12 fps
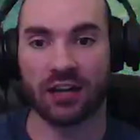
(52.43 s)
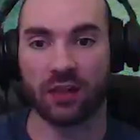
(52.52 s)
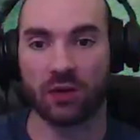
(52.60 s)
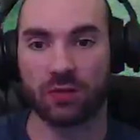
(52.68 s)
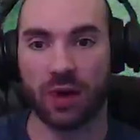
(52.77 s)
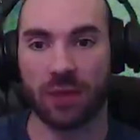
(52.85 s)

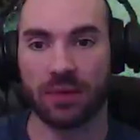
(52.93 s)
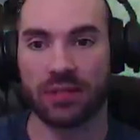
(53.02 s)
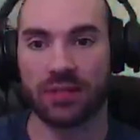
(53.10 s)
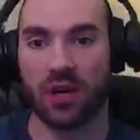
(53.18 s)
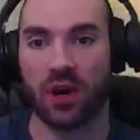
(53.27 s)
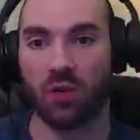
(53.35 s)
those
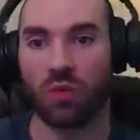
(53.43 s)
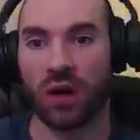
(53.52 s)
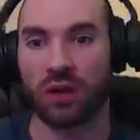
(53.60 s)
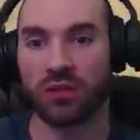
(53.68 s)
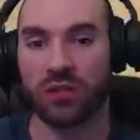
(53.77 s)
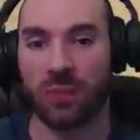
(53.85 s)
puppies right
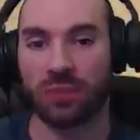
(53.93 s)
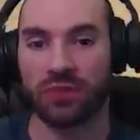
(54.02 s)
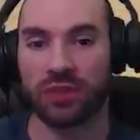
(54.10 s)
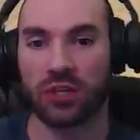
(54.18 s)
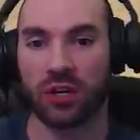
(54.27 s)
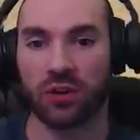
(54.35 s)
on top of
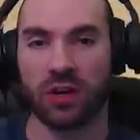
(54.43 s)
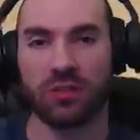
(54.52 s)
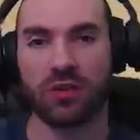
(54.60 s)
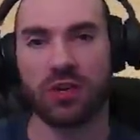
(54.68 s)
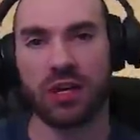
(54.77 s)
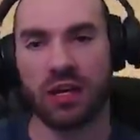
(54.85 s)
each other if
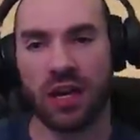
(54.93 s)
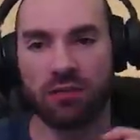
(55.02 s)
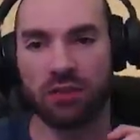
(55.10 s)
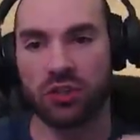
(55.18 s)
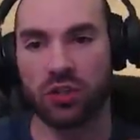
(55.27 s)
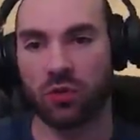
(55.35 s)
you get it
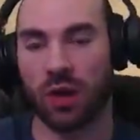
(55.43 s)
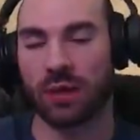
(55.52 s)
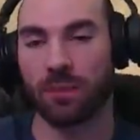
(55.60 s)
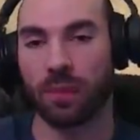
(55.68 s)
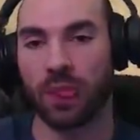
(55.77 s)
ever so right.